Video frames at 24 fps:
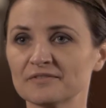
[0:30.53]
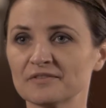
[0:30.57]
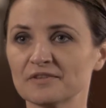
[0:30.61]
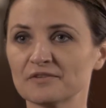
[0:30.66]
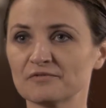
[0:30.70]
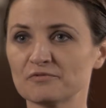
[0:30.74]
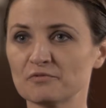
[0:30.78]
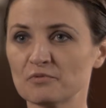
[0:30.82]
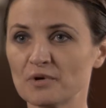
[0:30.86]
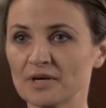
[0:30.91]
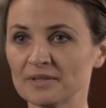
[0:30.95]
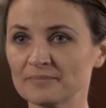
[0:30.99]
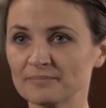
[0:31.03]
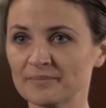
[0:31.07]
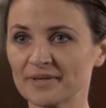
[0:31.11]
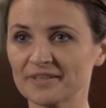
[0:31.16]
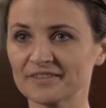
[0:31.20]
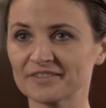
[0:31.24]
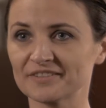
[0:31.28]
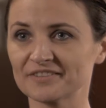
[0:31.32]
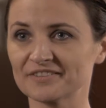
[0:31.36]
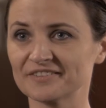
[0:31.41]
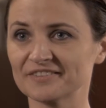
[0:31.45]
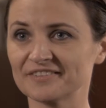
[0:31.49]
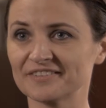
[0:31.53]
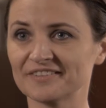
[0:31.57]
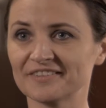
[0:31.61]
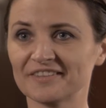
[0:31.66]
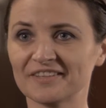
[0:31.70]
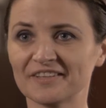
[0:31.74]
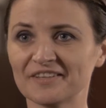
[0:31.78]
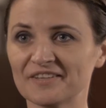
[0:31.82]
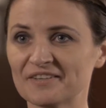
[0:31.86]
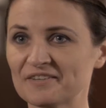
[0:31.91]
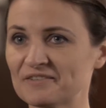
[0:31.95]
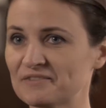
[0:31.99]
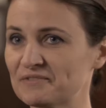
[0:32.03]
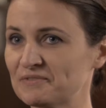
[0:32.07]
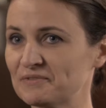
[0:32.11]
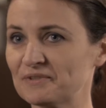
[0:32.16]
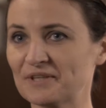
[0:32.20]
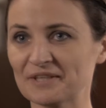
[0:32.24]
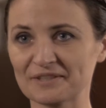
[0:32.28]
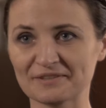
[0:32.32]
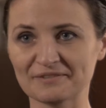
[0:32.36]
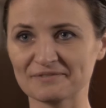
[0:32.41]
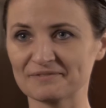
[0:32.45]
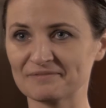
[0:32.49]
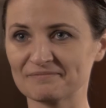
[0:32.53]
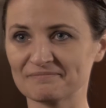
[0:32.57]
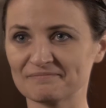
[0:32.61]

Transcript: of one button you get